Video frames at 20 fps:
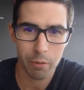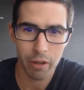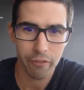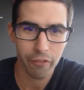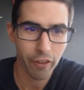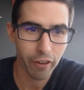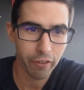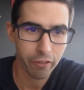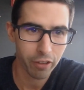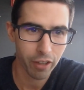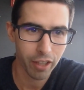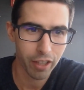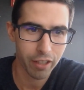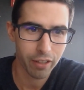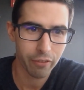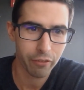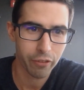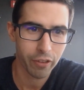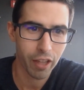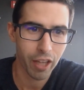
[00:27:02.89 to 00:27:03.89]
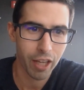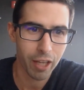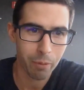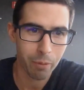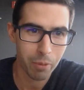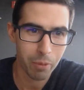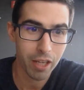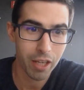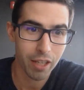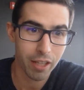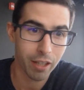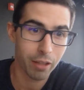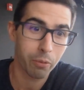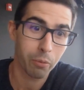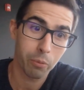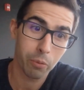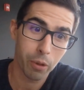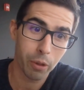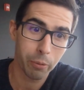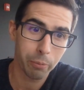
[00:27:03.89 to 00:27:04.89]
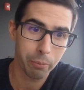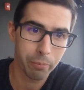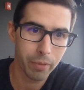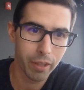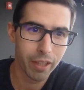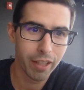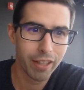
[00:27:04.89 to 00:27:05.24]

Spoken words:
$25,000 of client media. Or